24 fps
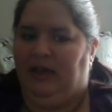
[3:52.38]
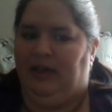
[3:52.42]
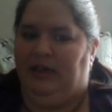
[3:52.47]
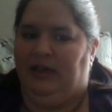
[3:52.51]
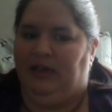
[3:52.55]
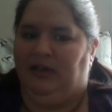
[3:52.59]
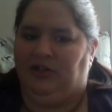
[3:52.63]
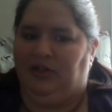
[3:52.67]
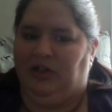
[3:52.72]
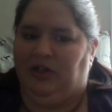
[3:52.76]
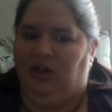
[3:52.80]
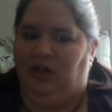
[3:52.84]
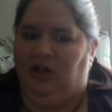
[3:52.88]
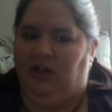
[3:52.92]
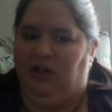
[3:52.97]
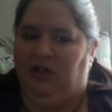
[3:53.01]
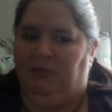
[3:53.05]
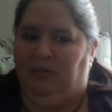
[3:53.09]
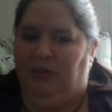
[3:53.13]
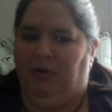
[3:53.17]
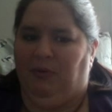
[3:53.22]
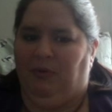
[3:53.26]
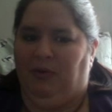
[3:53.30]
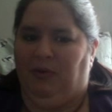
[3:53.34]
is
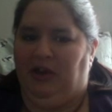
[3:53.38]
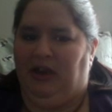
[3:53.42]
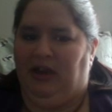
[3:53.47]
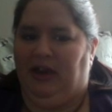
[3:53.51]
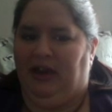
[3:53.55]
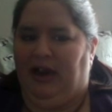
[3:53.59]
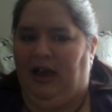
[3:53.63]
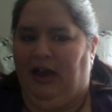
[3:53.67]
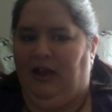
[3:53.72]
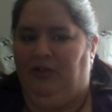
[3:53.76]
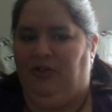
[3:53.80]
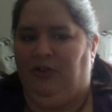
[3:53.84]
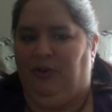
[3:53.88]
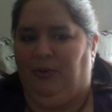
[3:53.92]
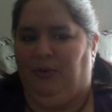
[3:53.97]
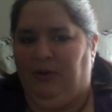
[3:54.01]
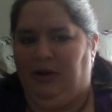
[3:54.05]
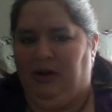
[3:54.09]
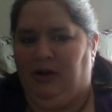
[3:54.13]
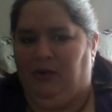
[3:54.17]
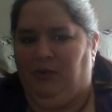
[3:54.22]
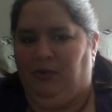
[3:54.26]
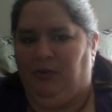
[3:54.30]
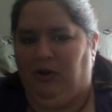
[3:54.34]
good, but when you get out in the
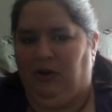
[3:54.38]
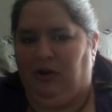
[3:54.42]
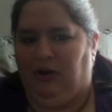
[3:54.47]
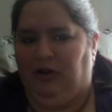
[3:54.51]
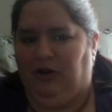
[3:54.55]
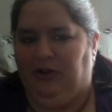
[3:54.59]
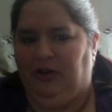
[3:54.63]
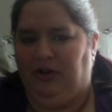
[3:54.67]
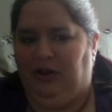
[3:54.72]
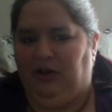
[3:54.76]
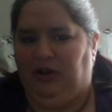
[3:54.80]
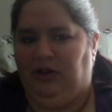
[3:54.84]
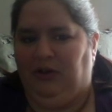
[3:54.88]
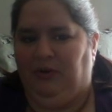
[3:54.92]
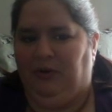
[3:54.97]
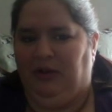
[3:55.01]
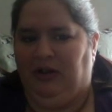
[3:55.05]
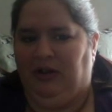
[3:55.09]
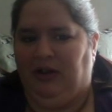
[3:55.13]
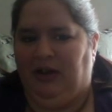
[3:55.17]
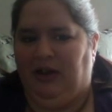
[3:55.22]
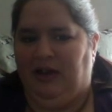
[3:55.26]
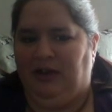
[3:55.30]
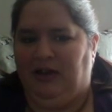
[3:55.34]
real world, you
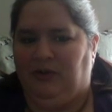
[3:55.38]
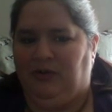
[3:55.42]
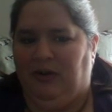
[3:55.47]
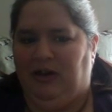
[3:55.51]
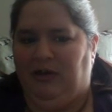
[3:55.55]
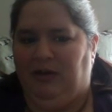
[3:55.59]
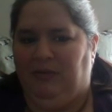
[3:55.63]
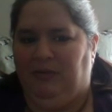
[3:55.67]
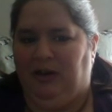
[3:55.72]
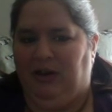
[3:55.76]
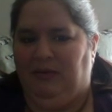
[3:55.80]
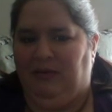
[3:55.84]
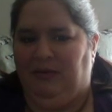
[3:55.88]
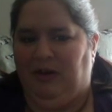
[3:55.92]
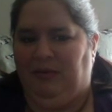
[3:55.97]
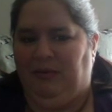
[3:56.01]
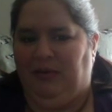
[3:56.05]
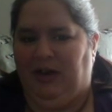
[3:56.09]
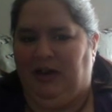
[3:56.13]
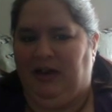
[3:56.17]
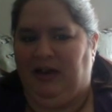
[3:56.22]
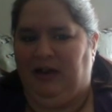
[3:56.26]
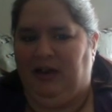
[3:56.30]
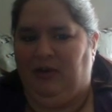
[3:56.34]
realize, wait a minute,
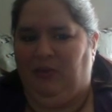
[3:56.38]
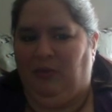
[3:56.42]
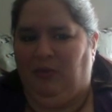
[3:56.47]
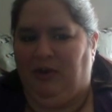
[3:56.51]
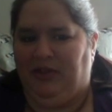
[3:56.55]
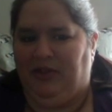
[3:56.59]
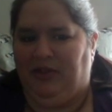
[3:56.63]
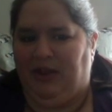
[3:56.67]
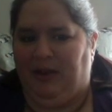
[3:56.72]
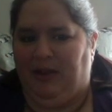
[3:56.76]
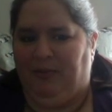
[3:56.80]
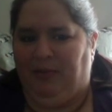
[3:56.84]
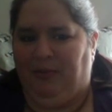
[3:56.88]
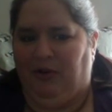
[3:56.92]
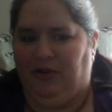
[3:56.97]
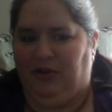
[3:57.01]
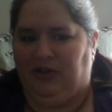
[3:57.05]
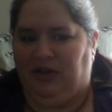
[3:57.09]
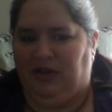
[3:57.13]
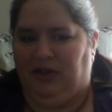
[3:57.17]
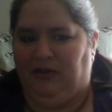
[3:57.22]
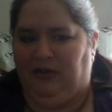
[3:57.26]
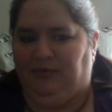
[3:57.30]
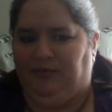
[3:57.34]
maybe I didn't want that
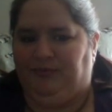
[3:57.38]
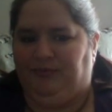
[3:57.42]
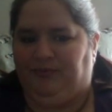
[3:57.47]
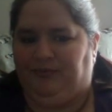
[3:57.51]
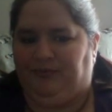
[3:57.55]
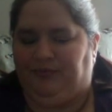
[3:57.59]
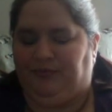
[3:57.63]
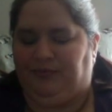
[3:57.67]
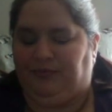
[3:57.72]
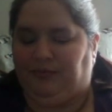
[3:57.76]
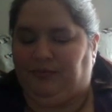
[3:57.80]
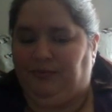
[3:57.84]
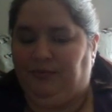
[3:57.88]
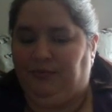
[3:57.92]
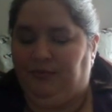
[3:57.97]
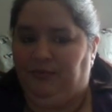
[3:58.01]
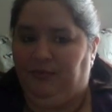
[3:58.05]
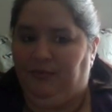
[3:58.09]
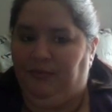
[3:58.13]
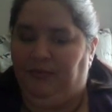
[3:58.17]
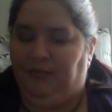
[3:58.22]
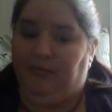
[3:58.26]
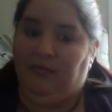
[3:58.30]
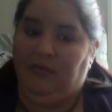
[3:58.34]
person.
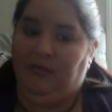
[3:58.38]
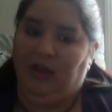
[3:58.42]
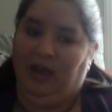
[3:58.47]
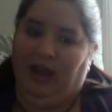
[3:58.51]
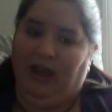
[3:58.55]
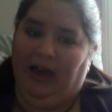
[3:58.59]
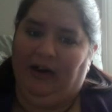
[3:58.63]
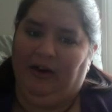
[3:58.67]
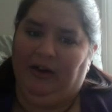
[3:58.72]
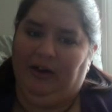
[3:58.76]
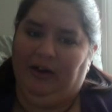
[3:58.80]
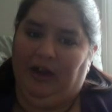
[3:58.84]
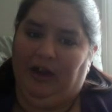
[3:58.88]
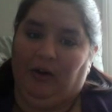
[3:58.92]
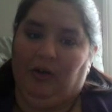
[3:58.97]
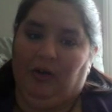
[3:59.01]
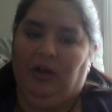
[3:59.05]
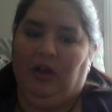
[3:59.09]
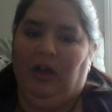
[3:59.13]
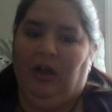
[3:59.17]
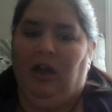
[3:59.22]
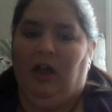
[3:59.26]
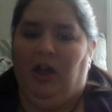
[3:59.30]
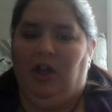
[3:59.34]
I don't know.
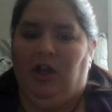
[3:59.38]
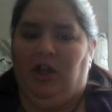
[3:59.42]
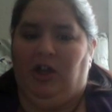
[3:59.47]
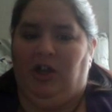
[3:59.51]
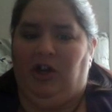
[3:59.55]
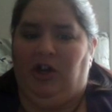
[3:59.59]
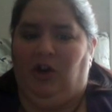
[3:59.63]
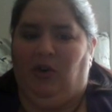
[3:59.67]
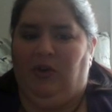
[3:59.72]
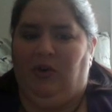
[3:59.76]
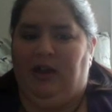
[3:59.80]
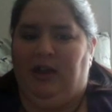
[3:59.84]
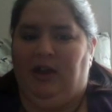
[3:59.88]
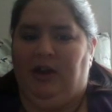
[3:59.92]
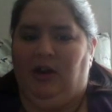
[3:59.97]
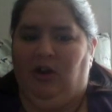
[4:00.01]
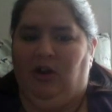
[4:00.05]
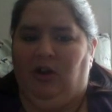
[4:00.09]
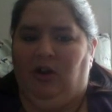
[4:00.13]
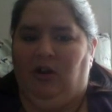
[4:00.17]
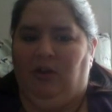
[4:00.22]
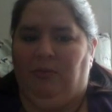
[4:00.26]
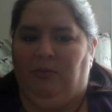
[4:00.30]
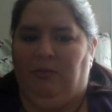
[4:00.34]
You don't
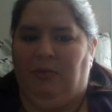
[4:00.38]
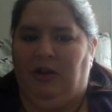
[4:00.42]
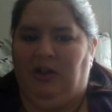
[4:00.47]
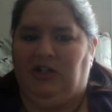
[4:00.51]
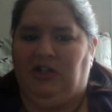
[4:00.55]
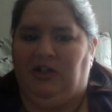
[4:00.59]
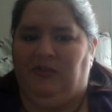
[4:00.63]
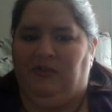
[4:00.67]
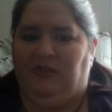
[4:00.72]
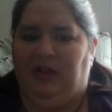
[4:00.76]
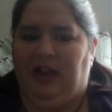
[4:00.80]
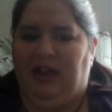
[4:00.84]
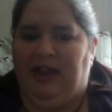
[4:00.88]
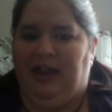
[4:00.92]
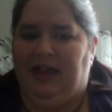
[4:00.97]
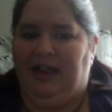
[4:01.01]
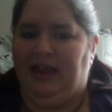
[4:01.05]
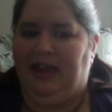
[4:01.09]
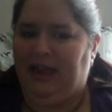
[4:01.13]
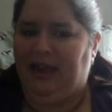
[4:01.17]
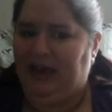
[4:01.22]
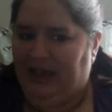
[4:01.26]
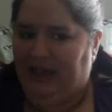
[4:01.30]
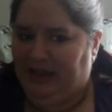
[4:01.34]
hear much of
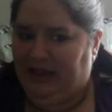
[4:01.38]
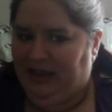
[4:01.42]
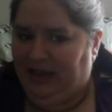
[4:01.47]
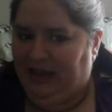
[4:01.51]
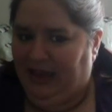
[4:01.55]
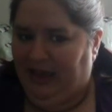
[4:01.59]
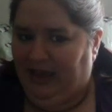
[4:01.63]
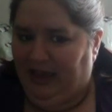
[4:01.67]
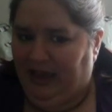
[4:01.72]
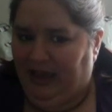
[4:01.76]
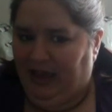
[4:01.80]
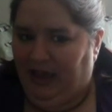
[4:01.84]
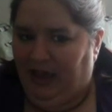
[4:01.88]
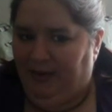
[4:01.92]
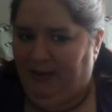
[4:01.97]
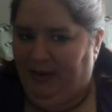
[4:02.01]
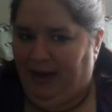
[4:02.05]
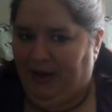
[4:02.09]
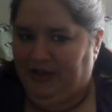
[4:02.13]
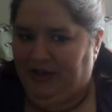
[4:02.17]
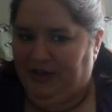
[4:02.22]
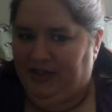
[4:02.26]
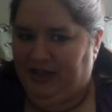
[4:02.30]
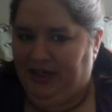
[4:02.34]
anything
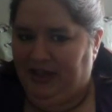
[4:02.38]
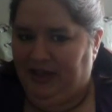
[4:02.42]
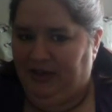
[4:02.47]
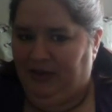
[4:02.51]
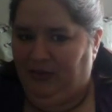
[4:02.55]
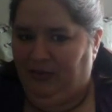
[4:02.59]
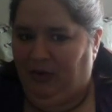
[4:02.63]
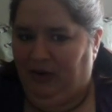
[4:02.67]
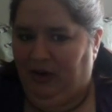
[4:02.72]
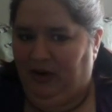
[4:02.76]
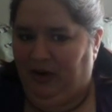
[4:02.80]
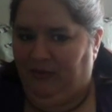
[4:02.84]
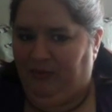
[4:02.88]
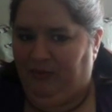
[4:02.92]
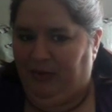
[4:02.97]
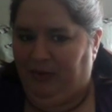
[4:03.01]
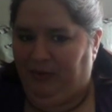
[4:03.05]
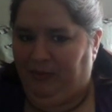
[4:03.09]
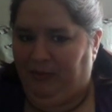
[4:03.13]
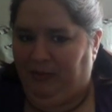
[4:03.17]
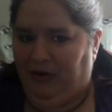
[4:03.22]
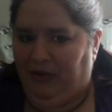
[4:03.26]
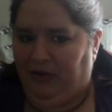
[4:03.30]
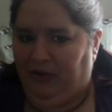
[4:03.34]
about season 1 of
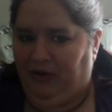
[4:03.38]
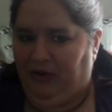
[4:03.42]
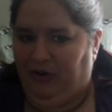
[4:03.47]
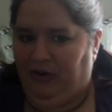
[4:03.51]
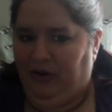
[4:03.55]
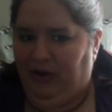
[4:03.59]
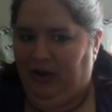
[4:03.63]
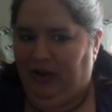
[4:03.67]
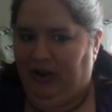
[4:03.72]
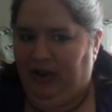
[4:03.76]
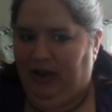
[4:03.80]
Big Brother